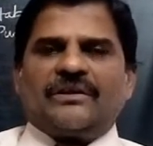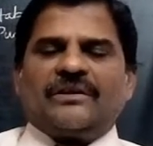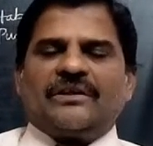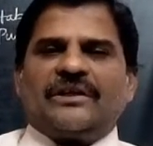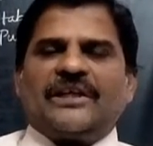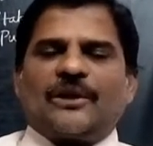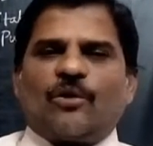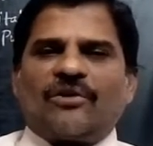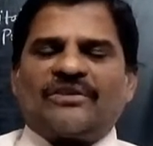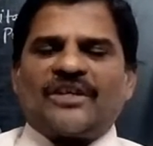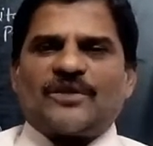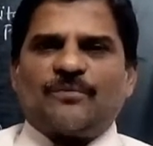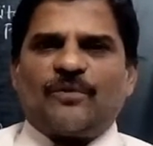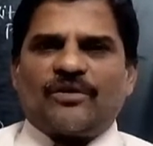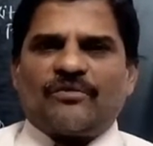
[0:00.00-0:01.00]
He wrote
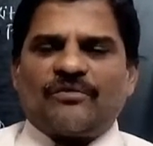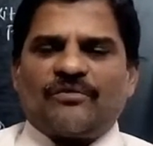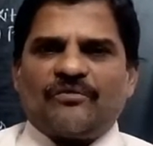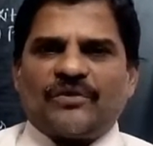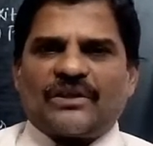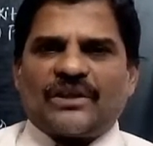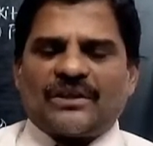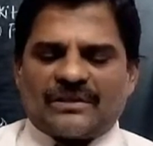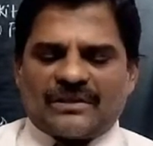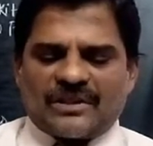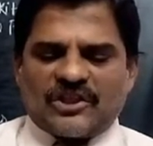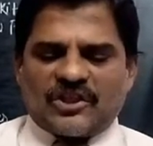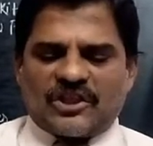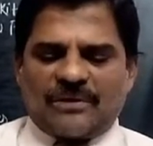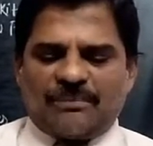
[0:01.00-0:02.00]
this book with a
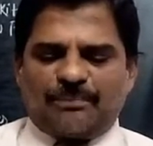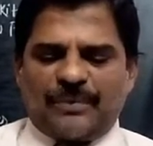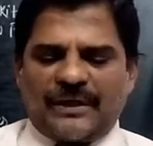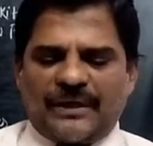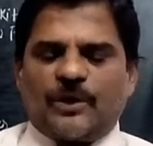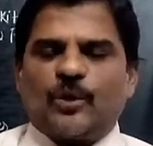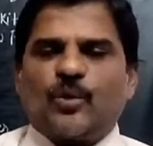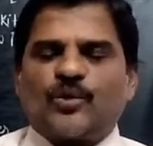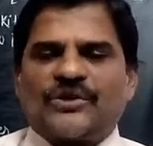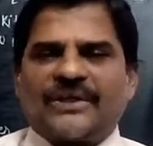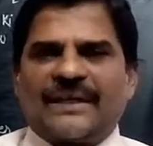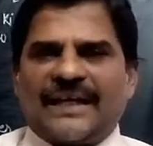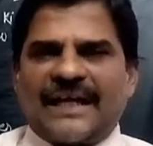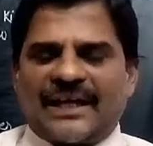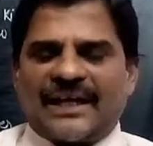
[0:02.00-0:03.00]
simple and lucid
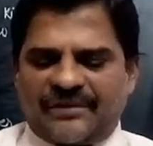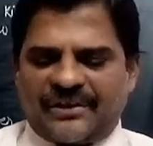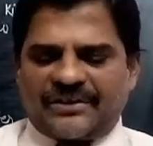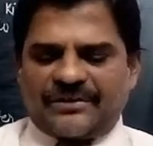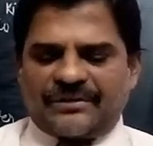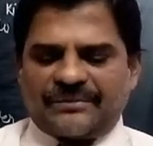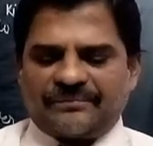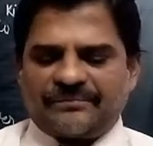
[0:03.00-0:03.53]
language.